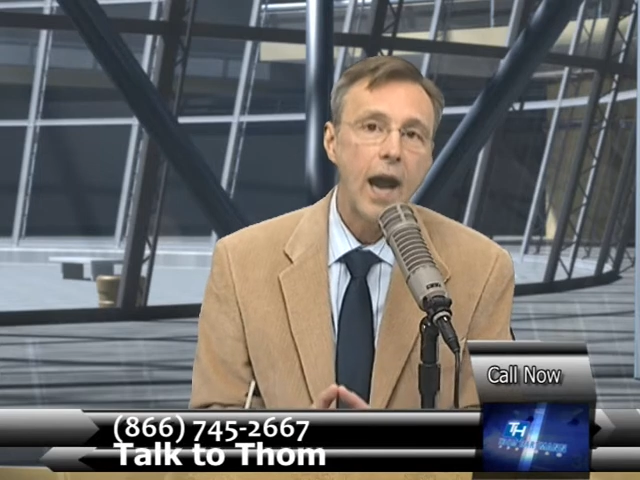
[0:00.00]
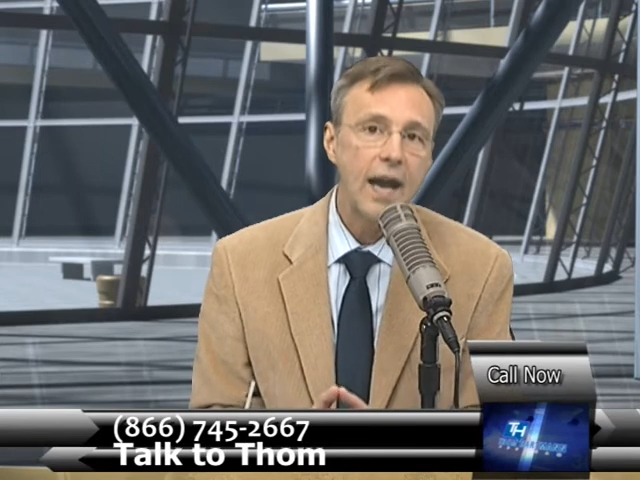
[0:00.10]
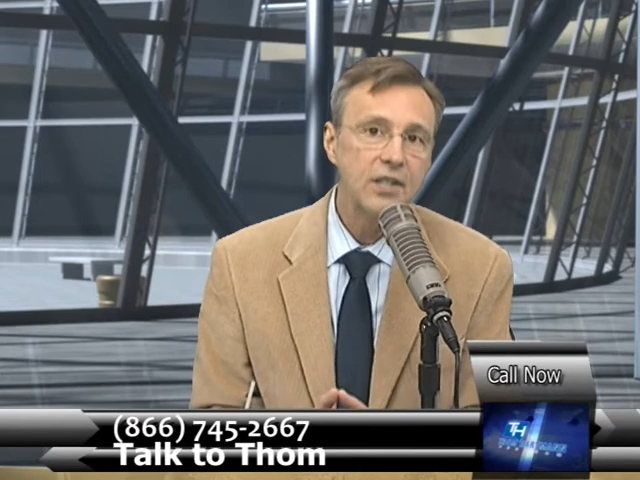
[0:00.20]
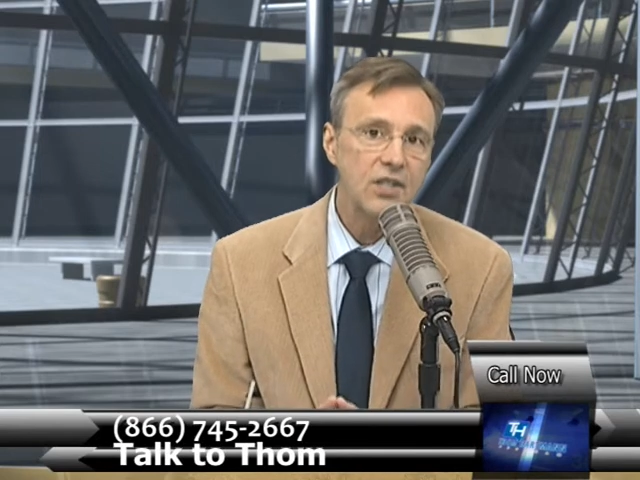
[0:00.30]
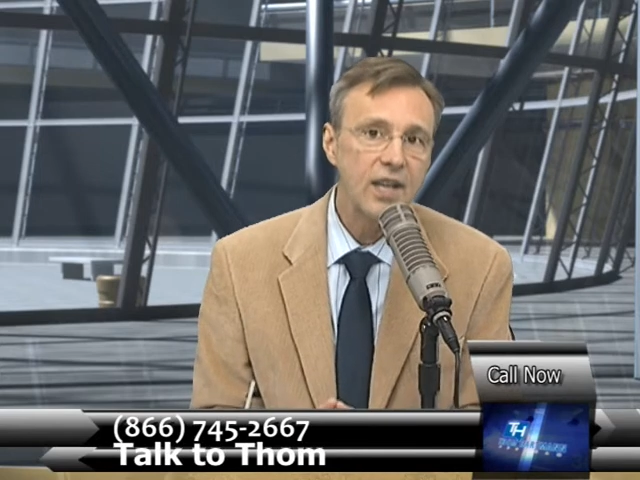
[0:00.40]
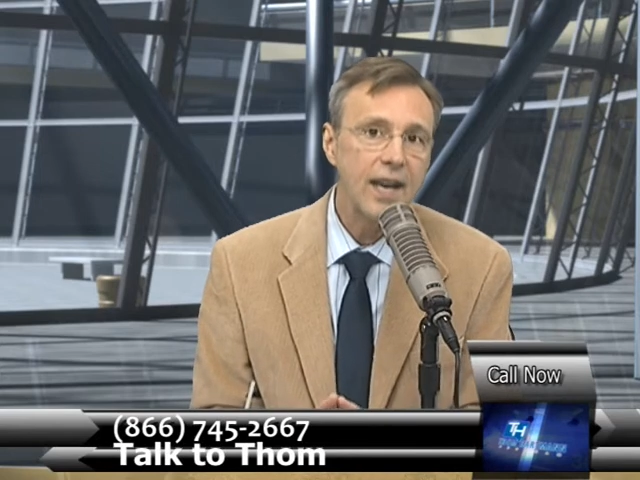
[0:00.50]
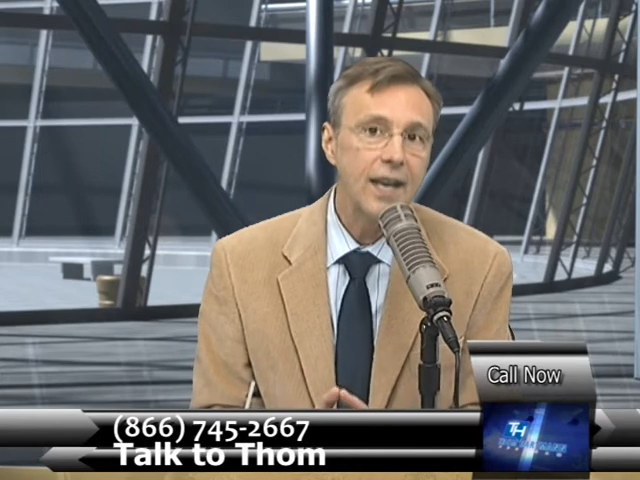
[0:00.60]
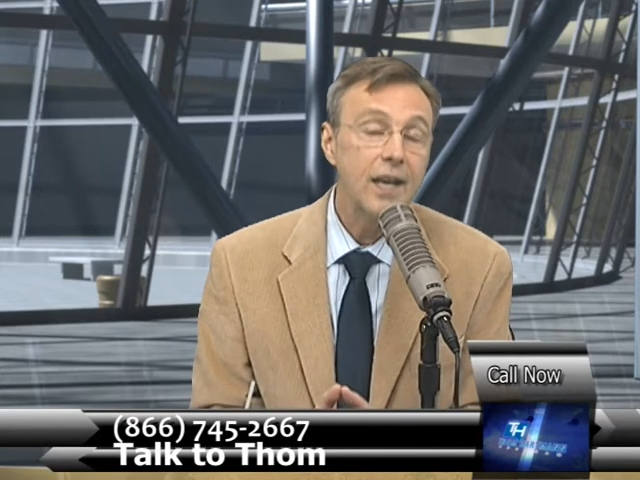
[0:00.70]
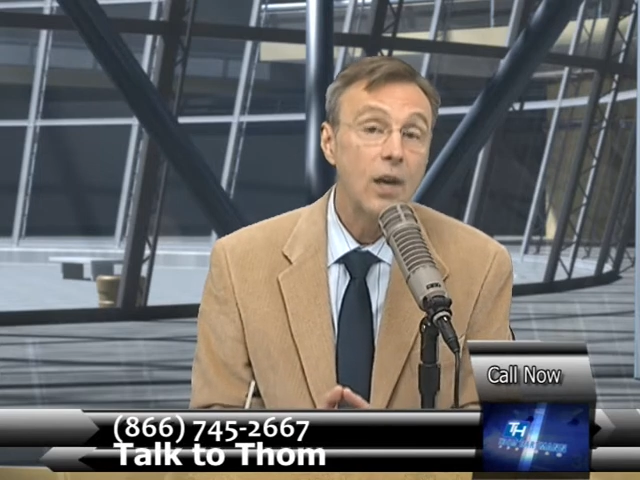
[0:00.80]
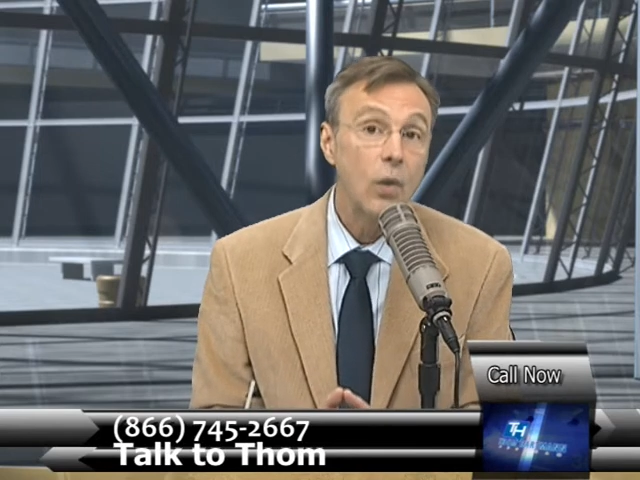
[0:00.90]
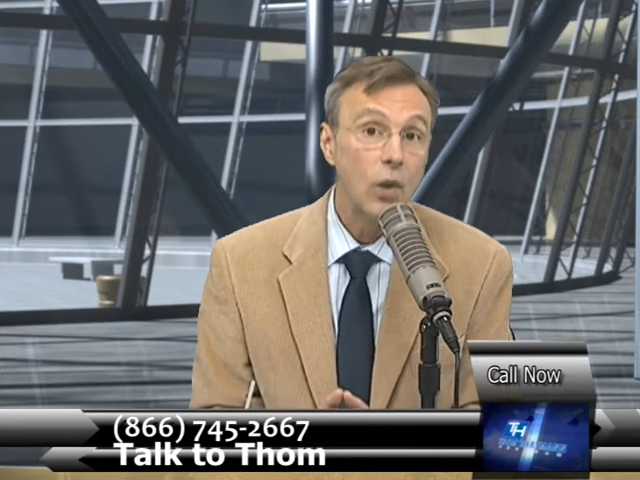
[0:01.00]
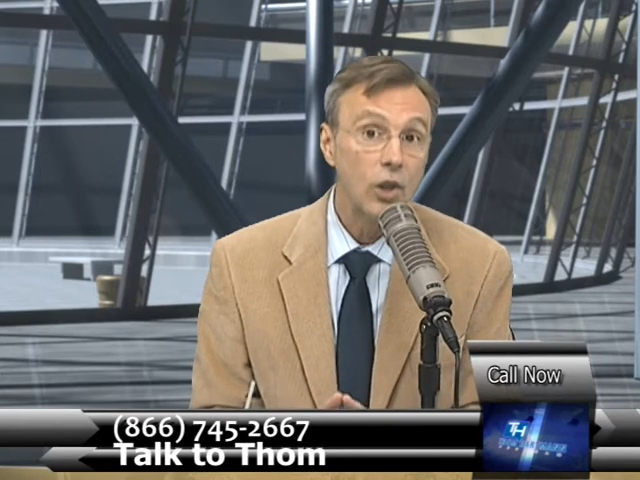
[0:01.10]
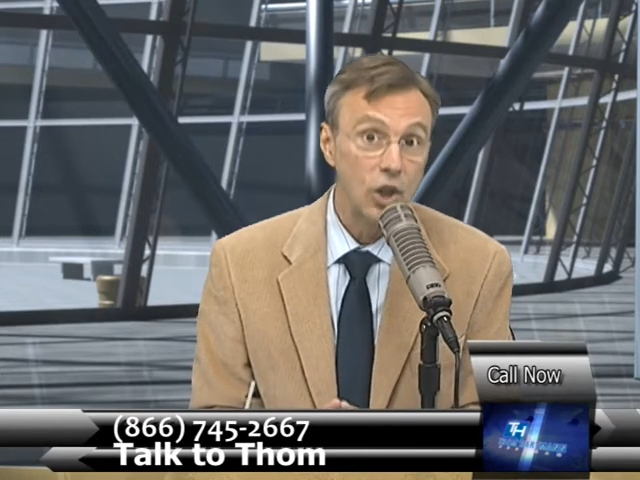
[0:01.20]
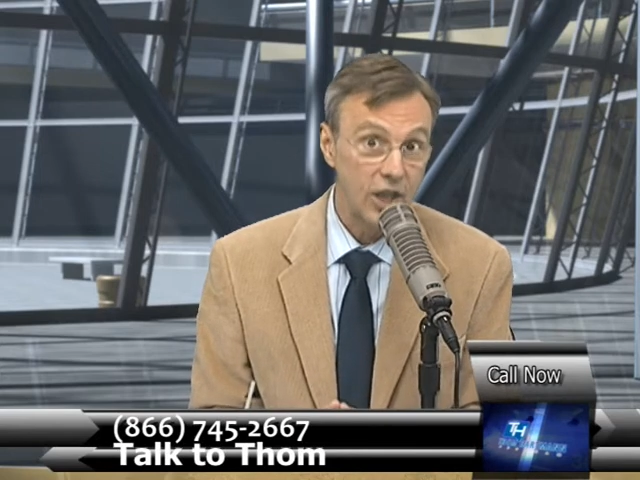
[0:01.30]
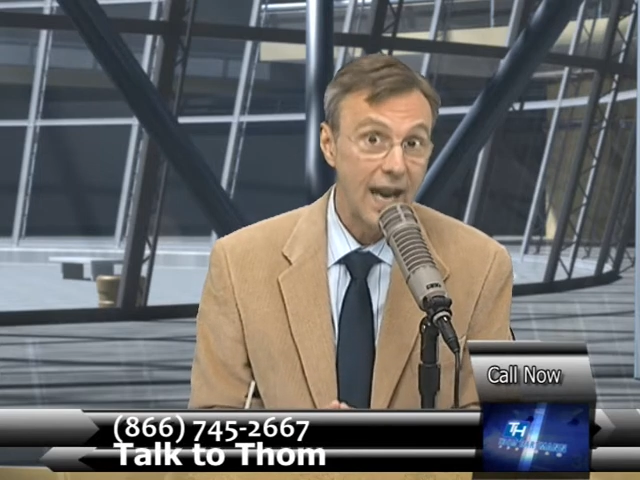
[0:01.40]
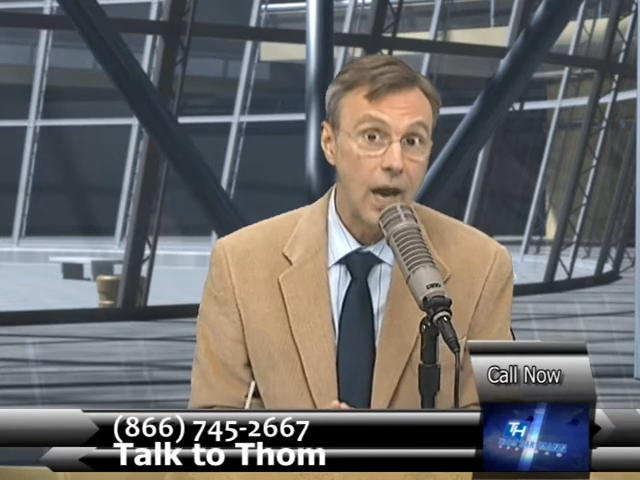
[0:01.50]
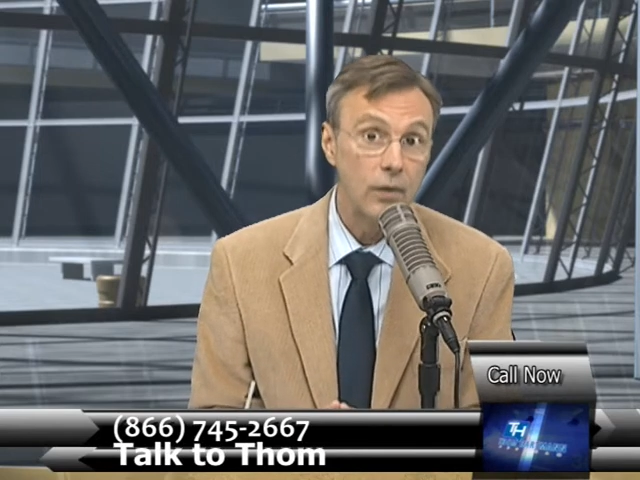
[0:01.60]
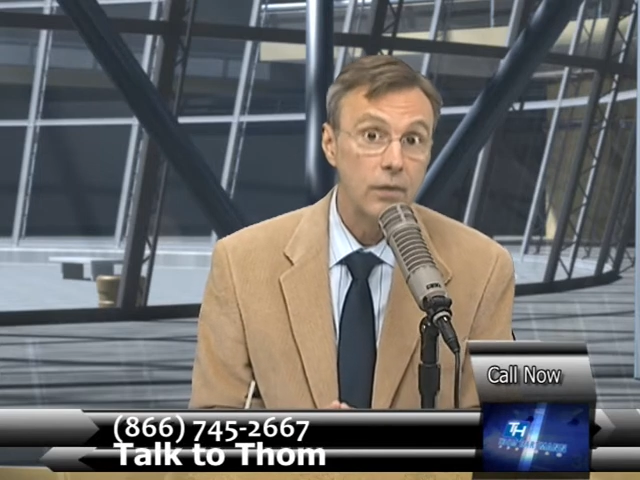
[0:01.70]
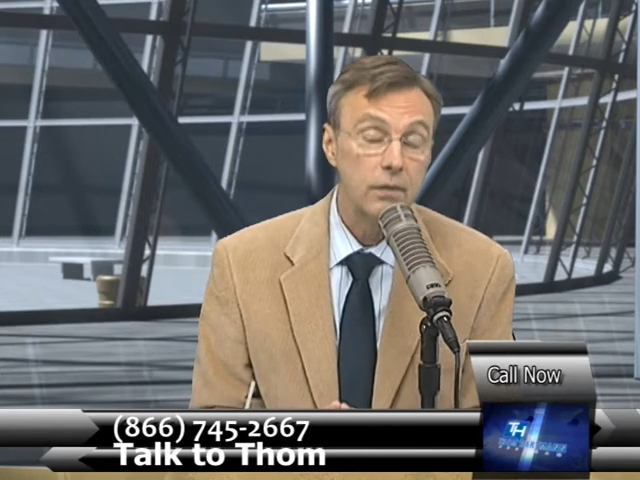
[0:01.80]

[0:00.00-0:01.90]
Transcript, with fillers: I'd say look out.